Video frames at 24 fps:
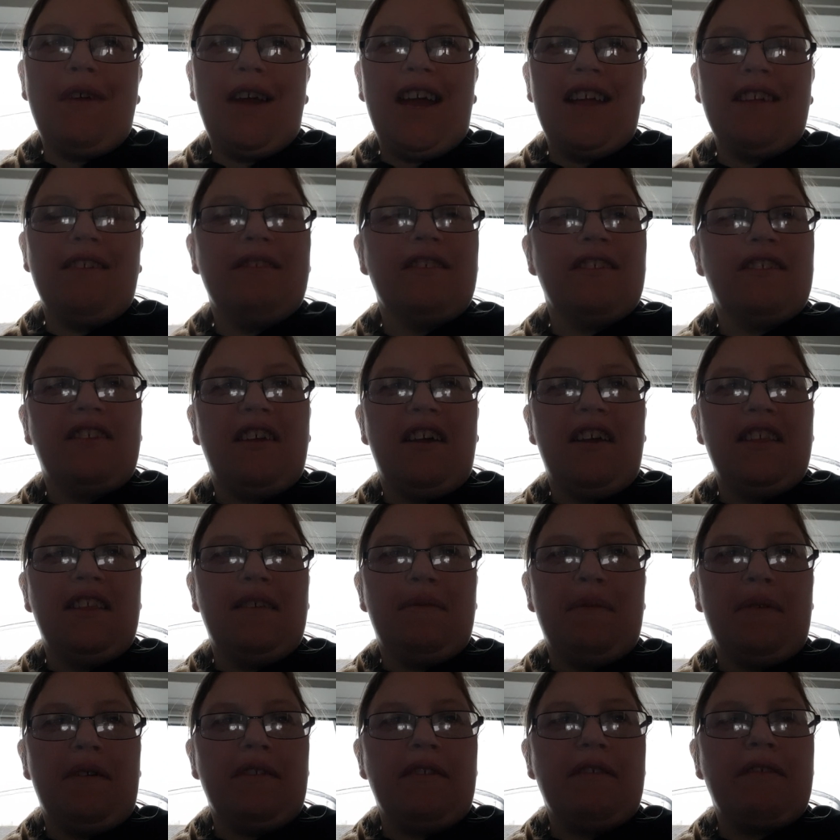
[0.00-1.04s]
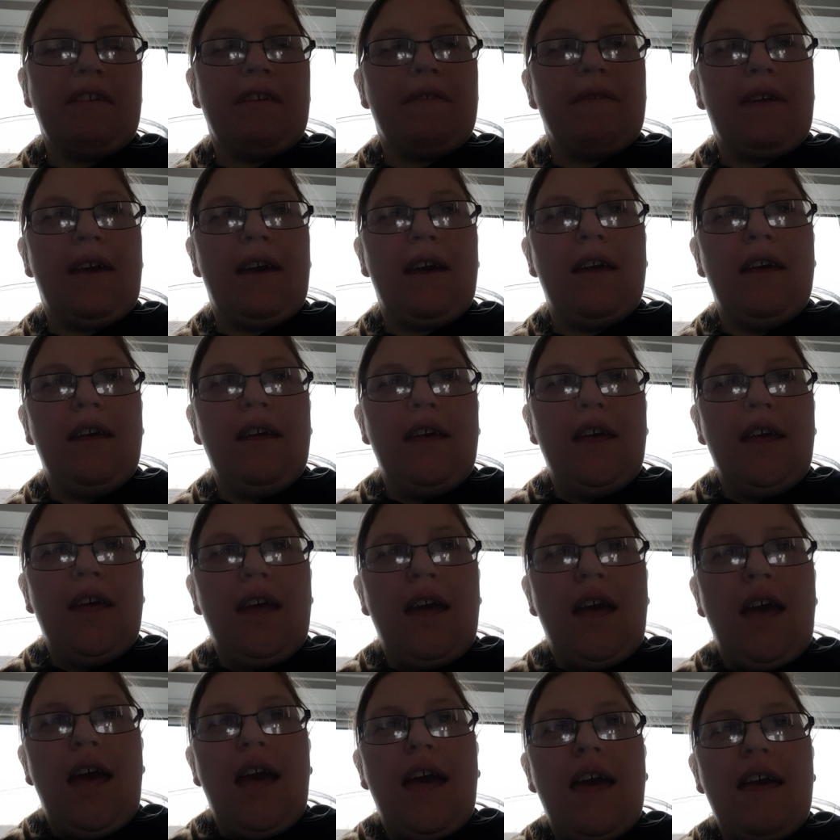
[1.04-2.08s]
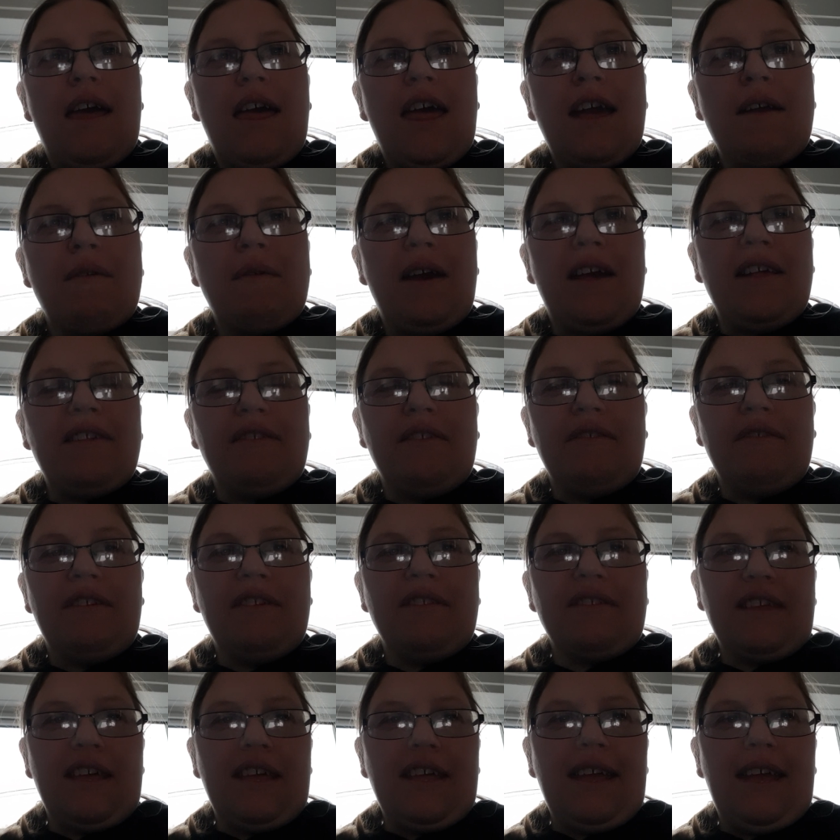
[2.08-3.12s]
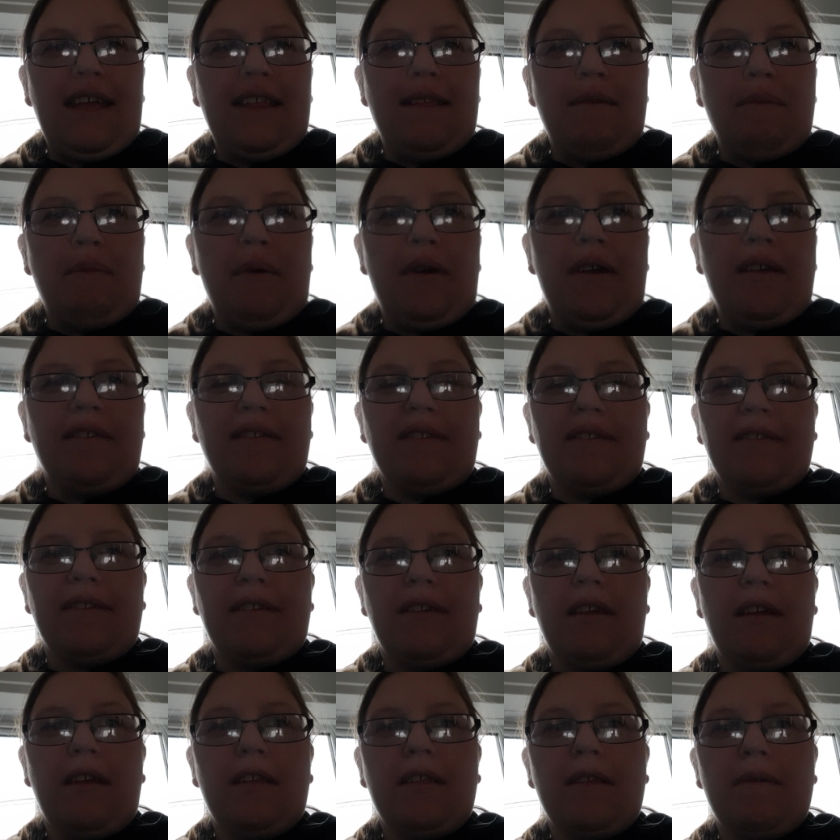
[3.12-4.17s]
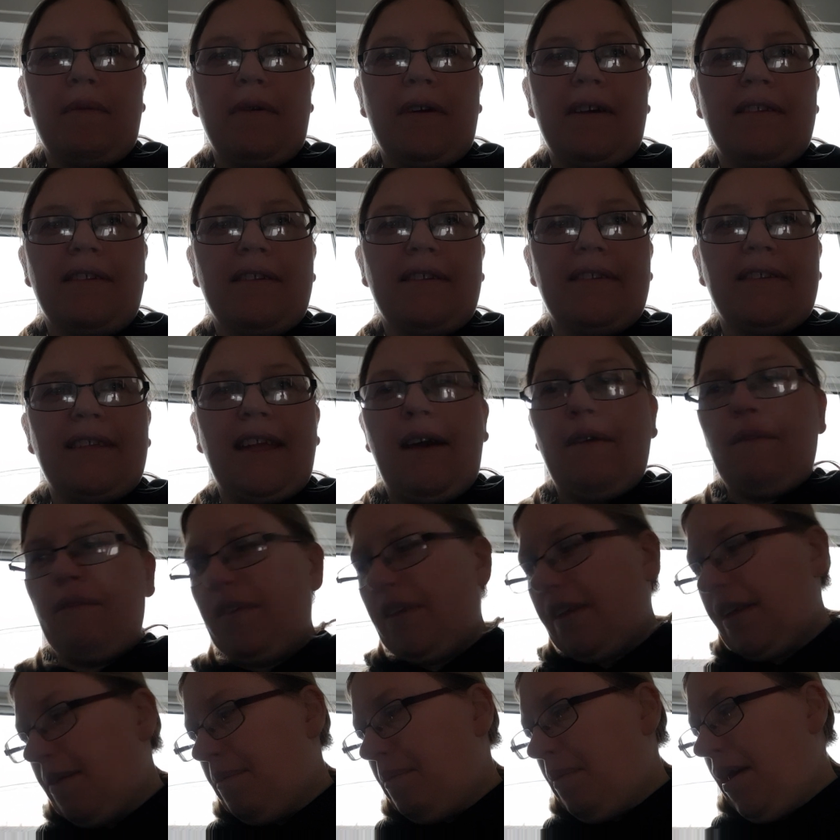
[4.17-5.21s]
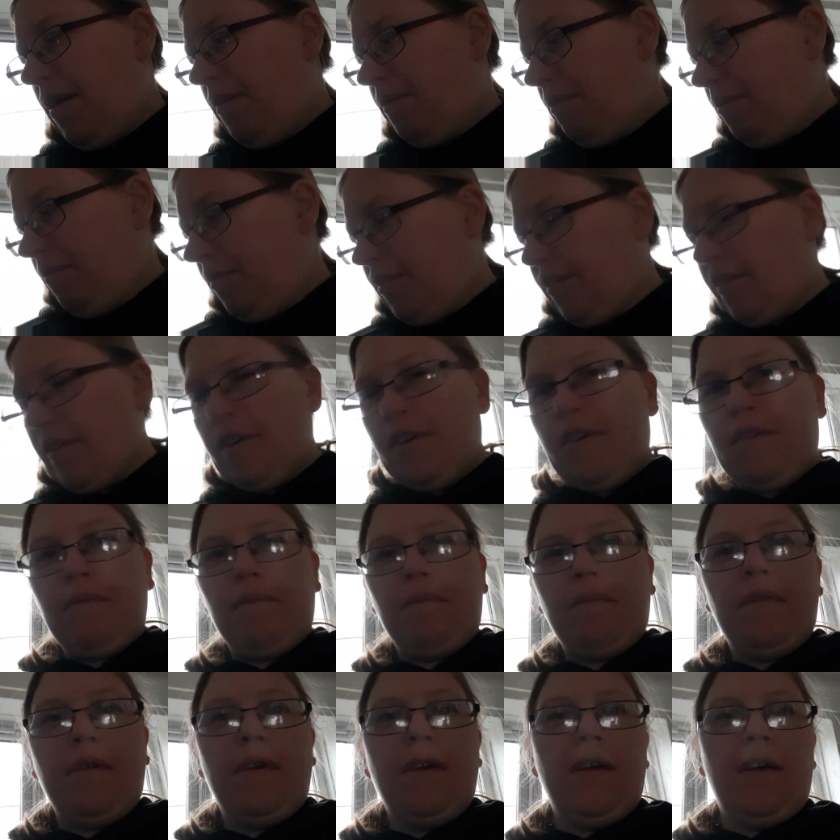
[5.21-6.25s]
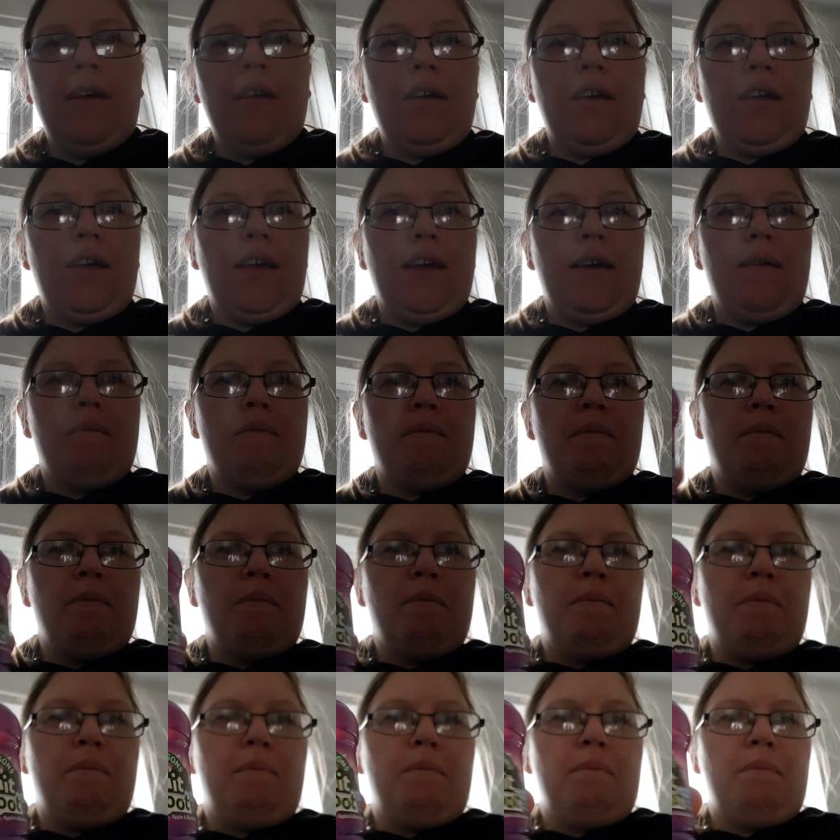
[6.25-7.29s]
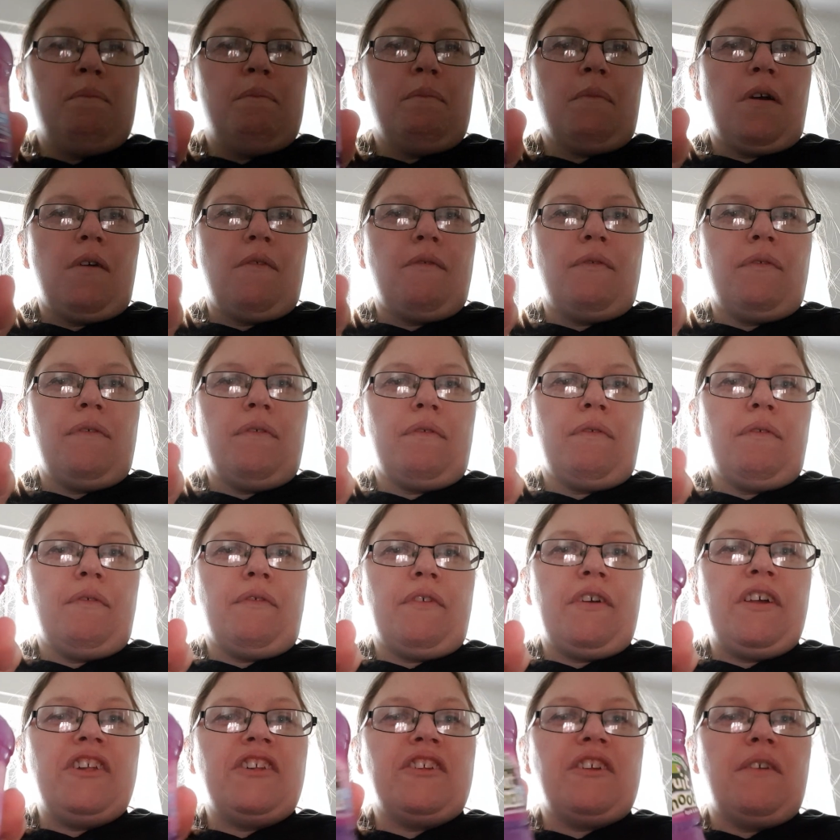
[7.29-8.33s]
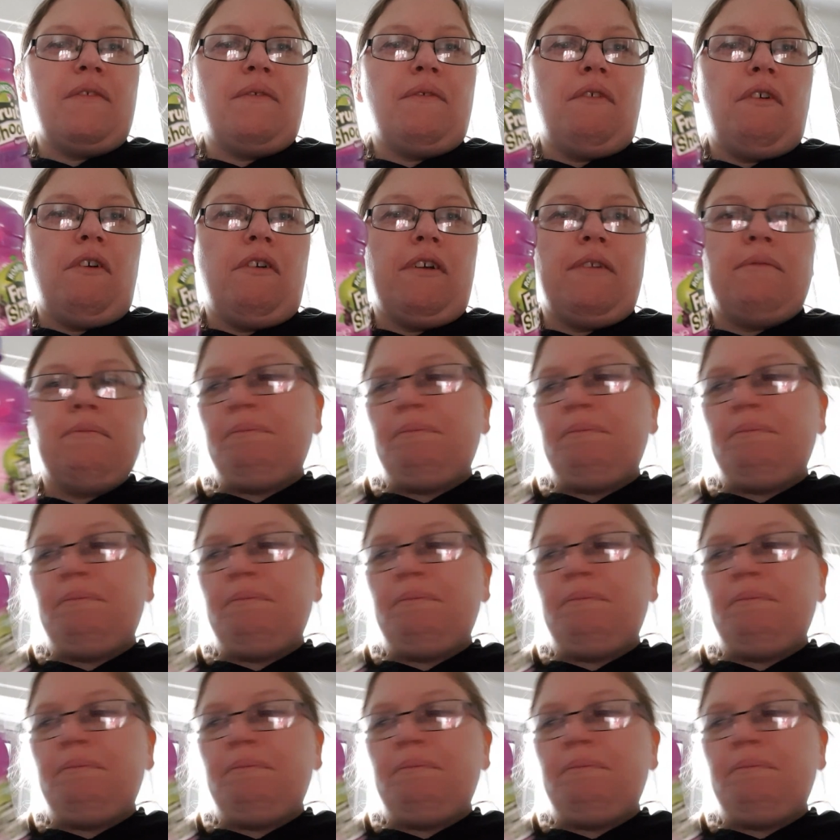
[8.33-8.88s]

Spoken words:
rain or snow, to be honest with you. Anyway, so I'm just going to get the boys a snack for coming home from school. Got a fruit shoot for